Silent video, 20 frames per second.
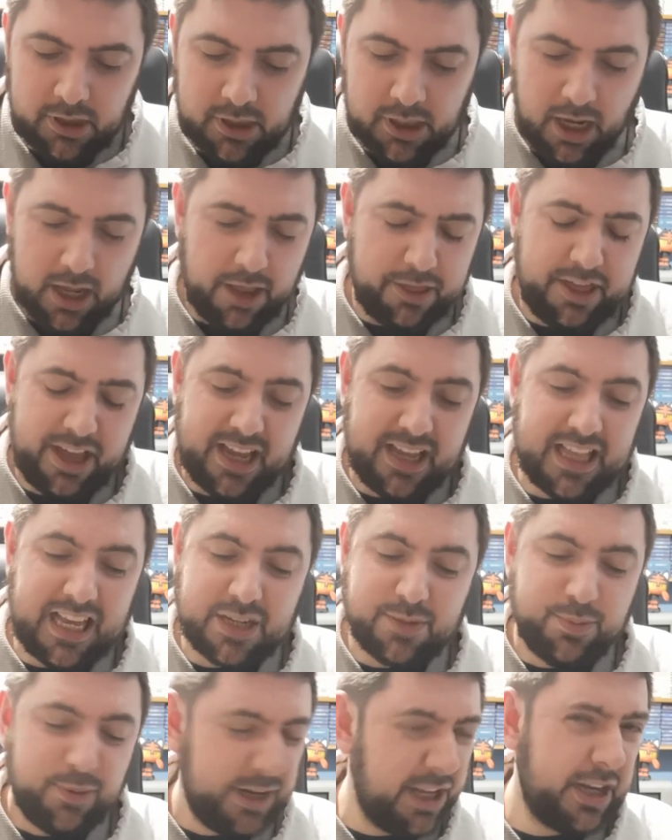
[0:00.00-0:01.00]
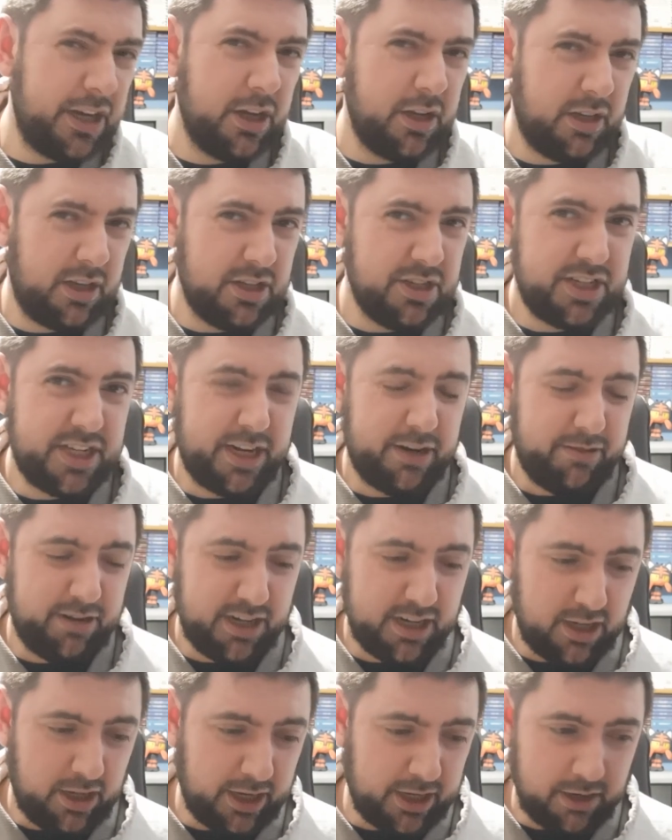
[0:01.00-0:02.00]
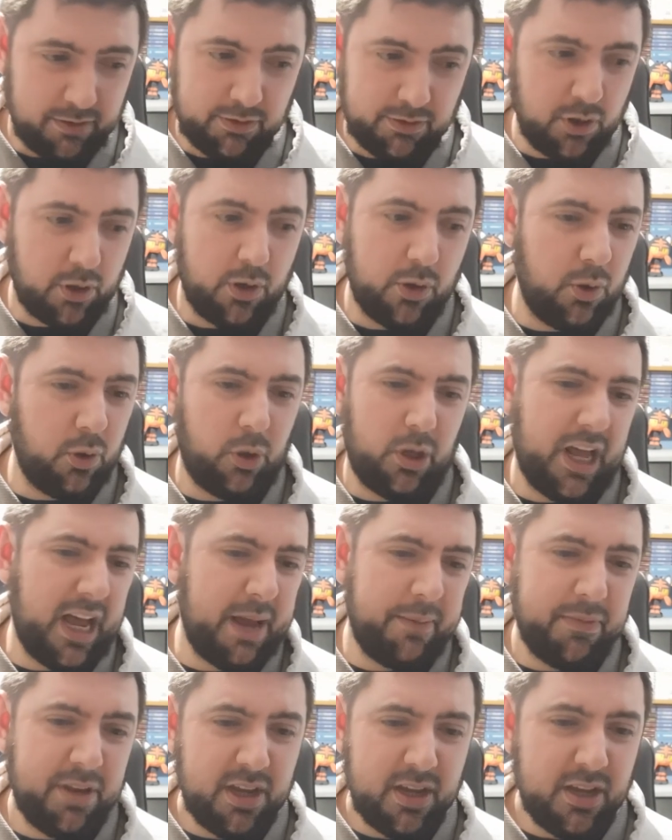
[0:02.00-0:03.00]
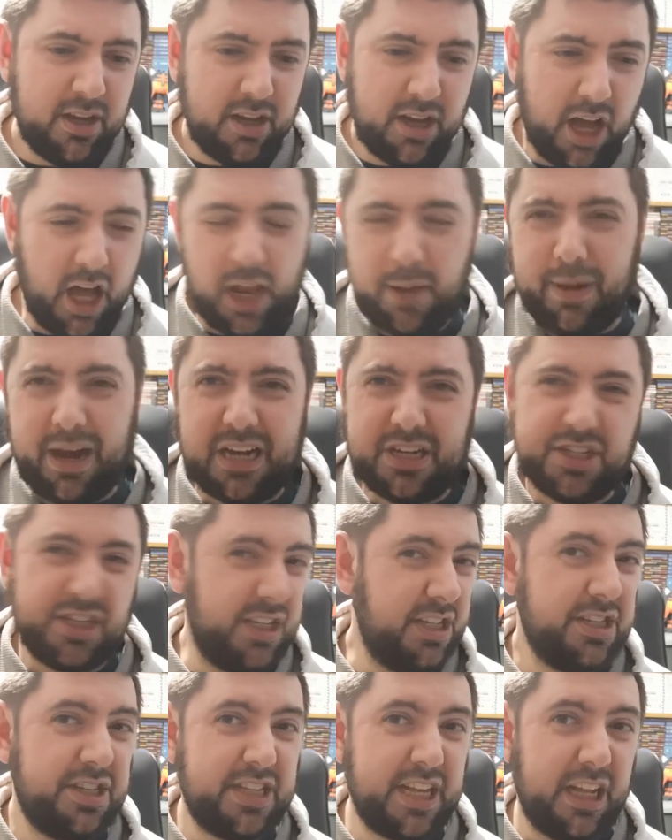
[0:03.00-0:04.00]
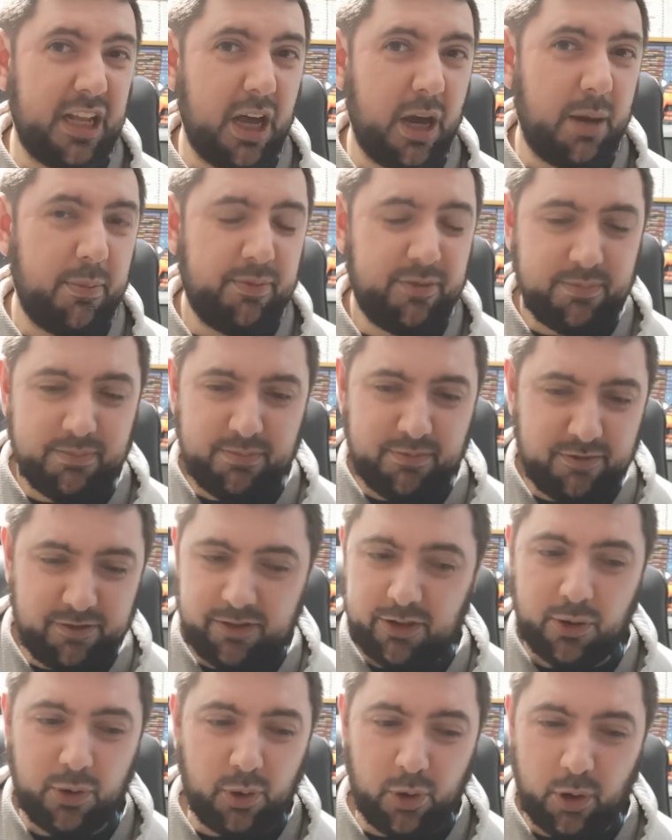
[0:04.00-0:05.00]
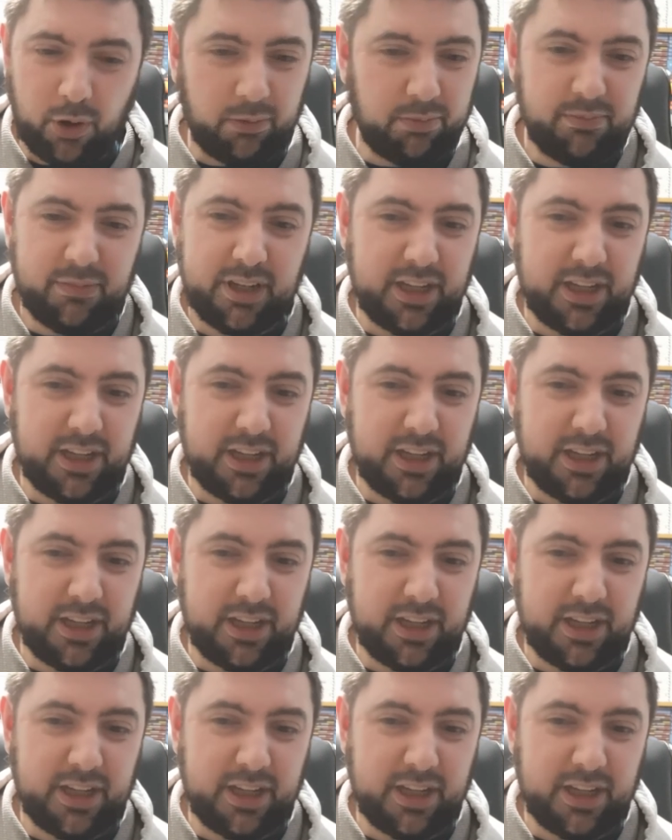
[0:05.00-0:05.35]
And I think that's pretty good, considering that like I've got all that and I'm actually still up for,